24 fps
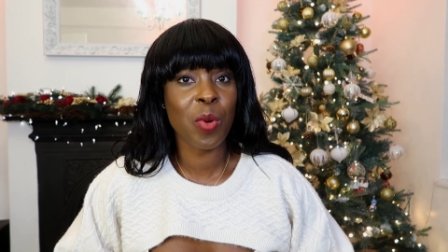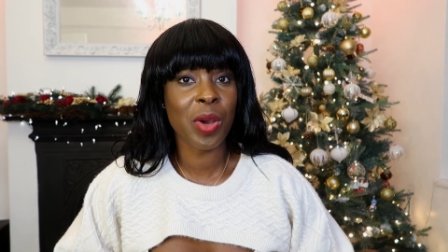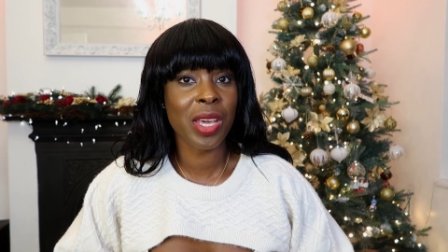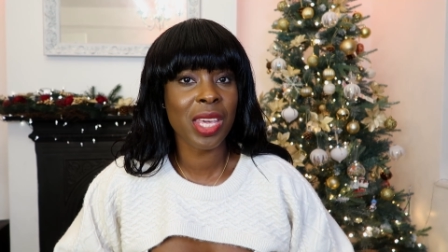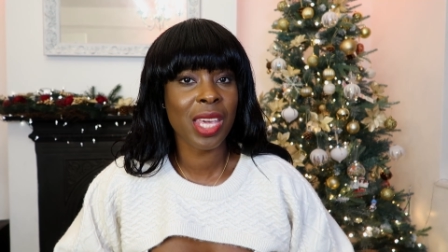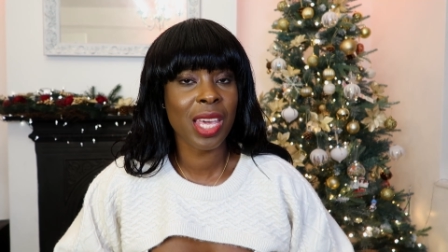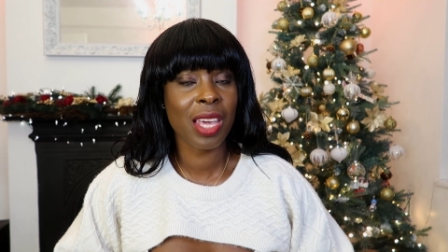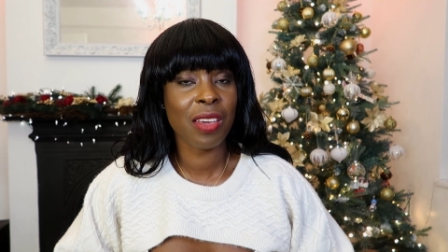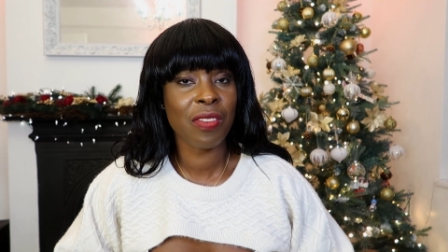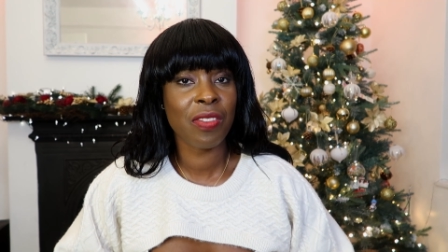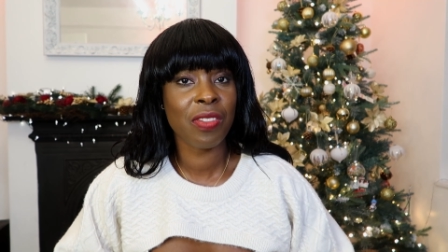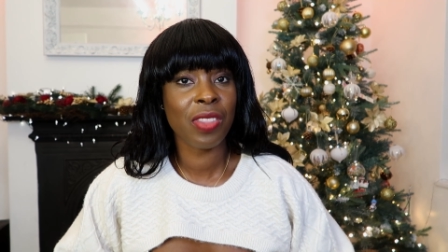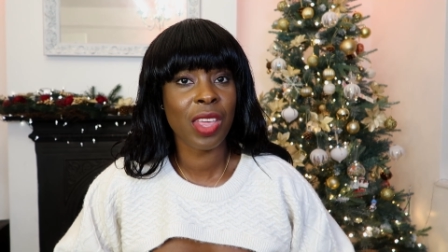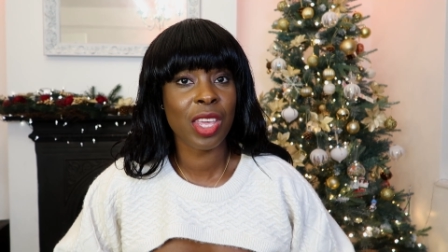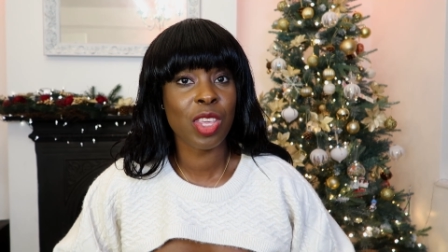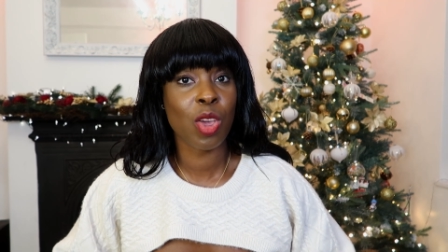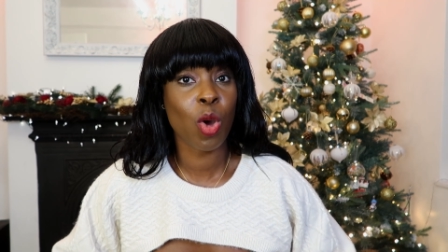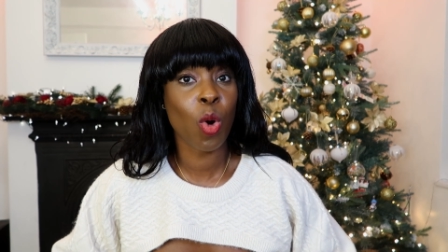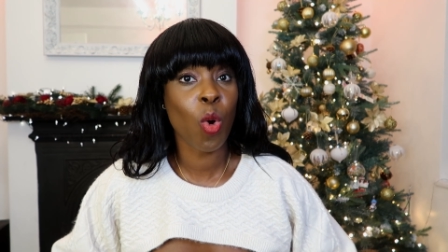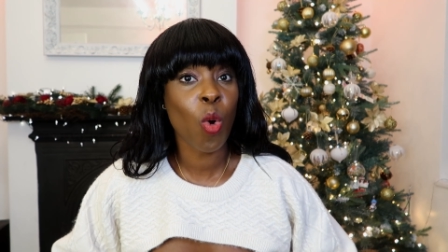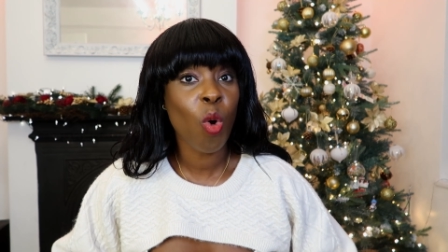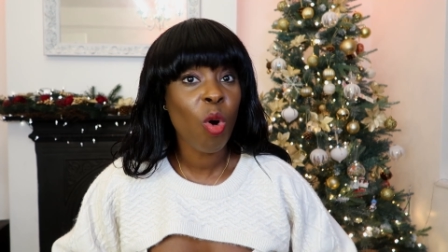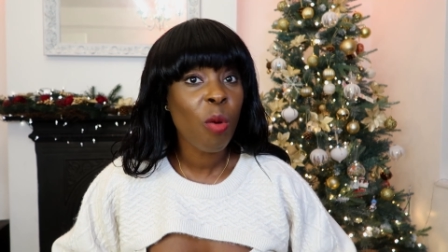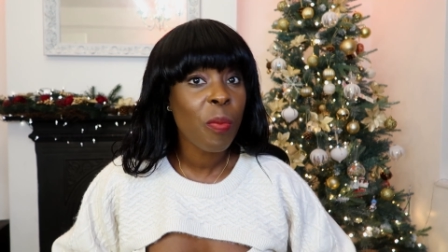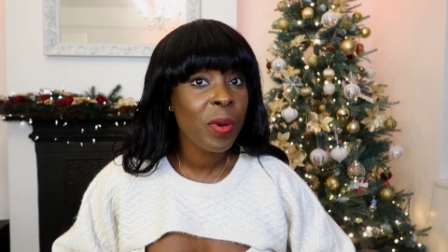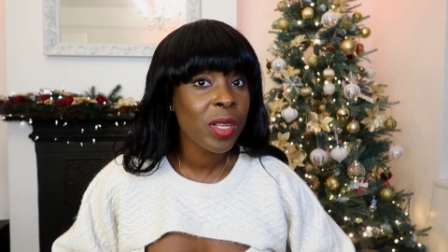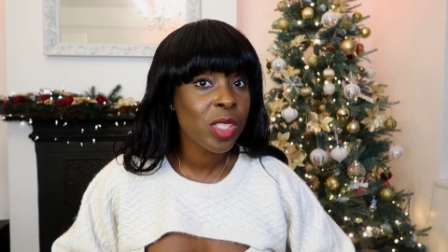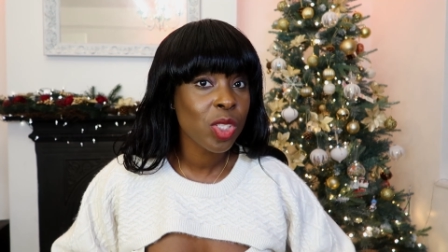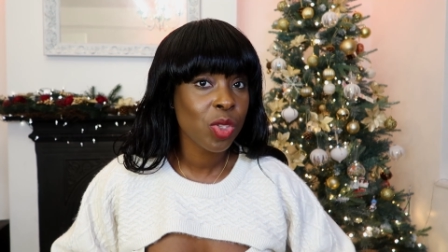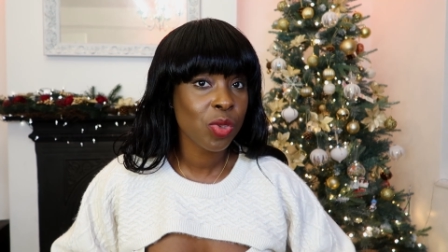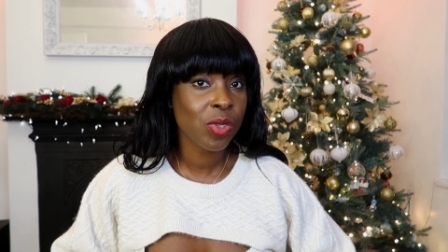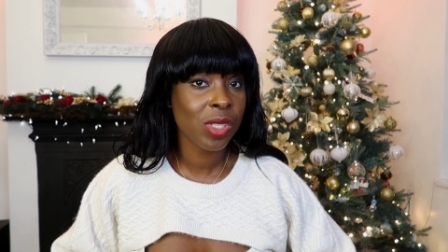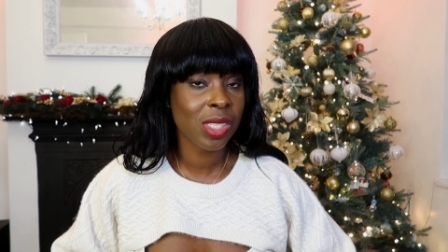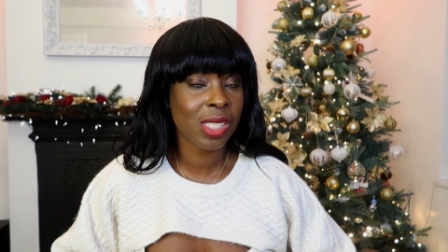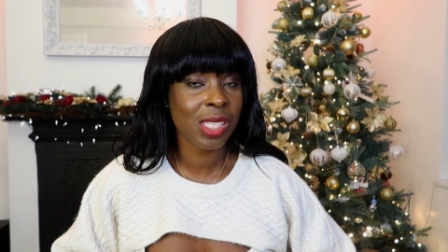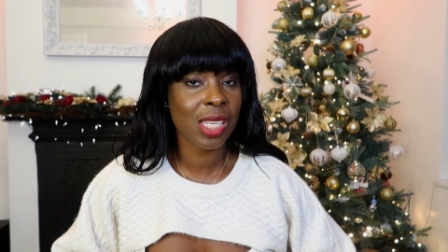what gift that you're hoping
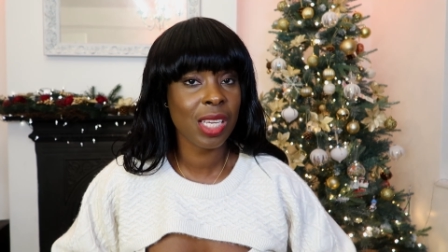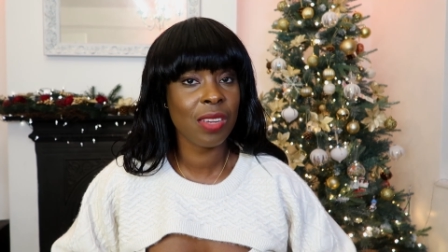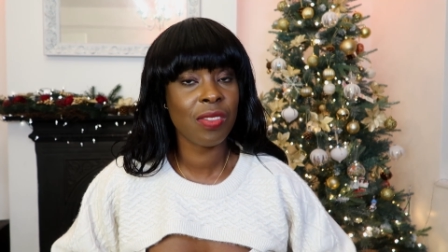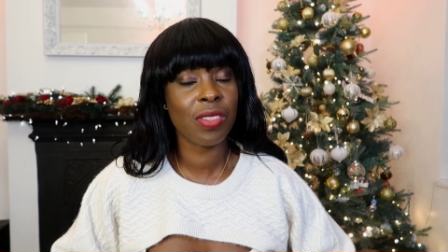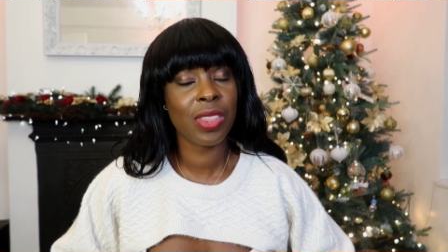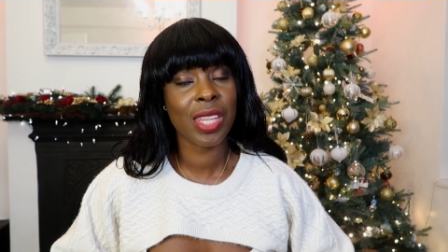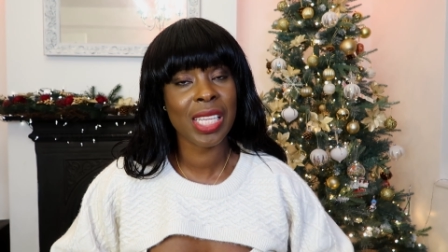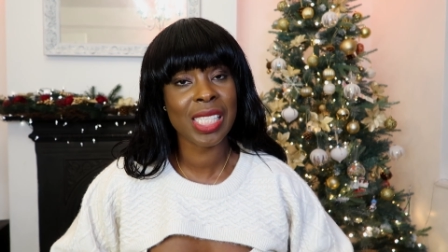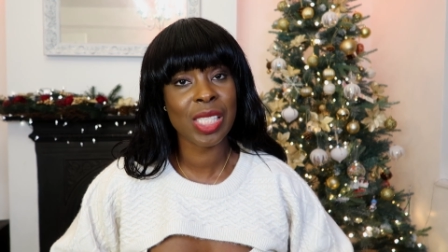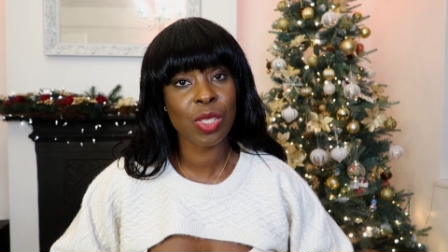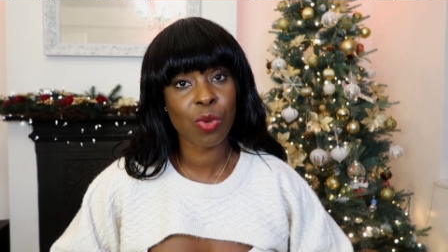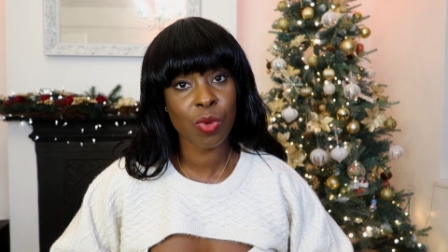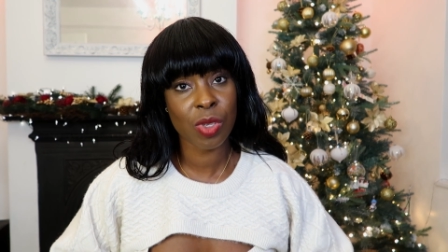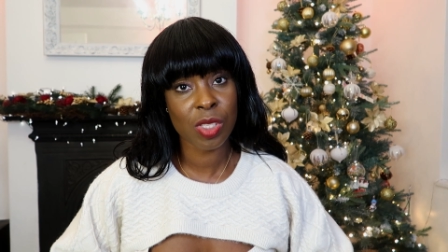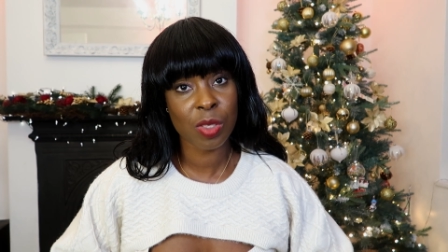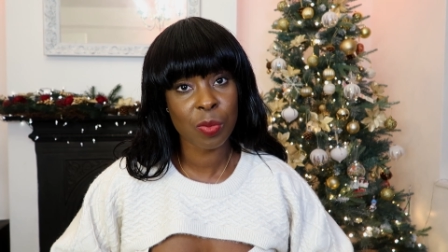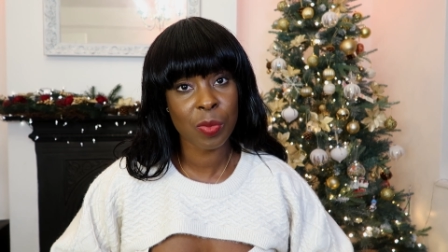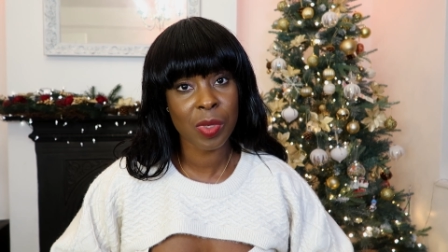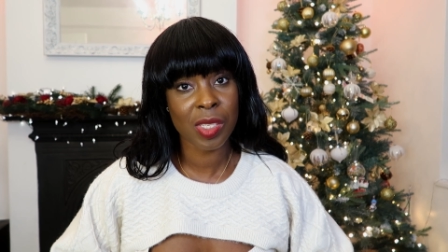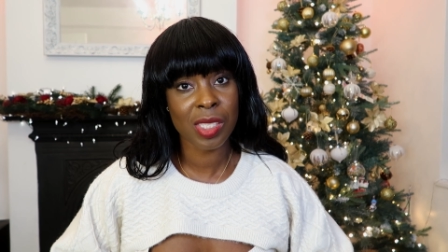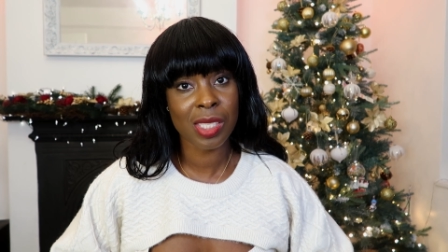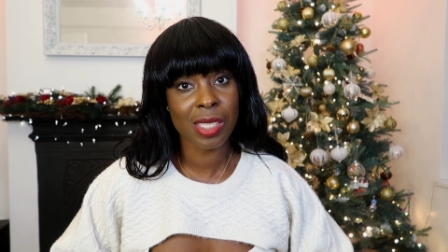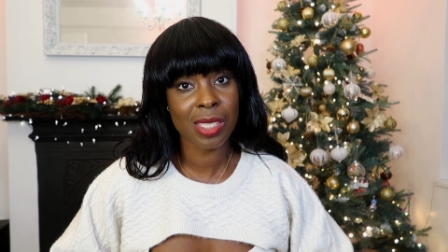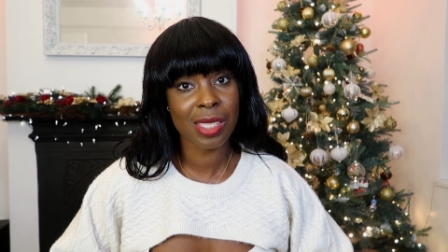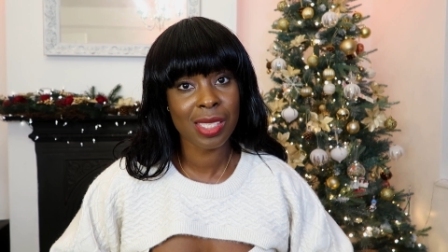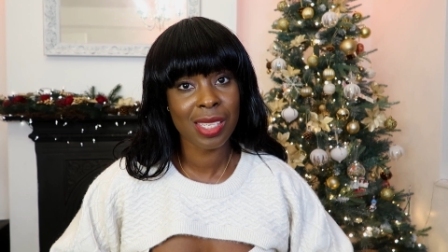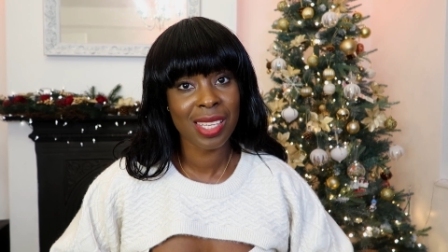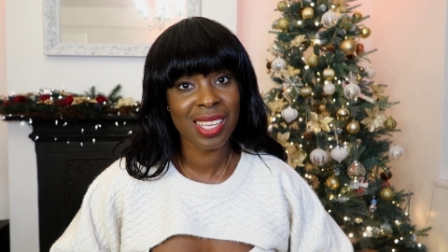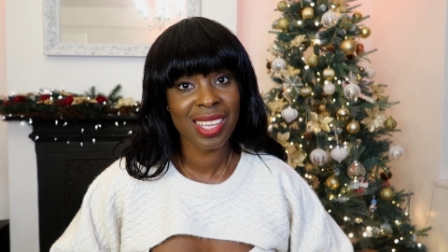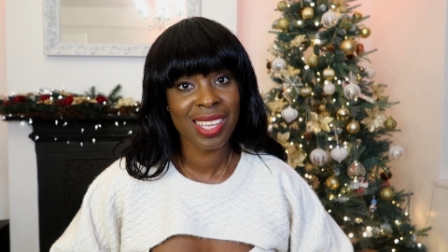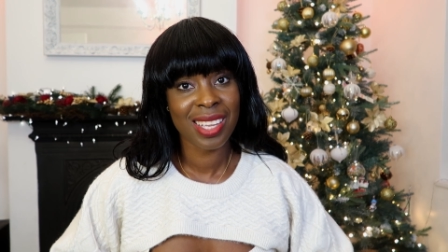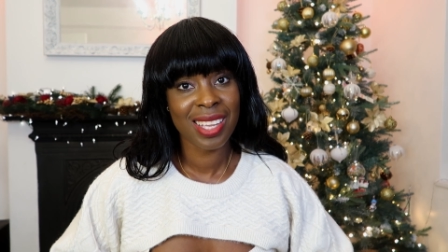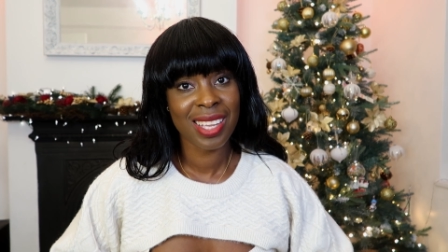to receive this Christmas.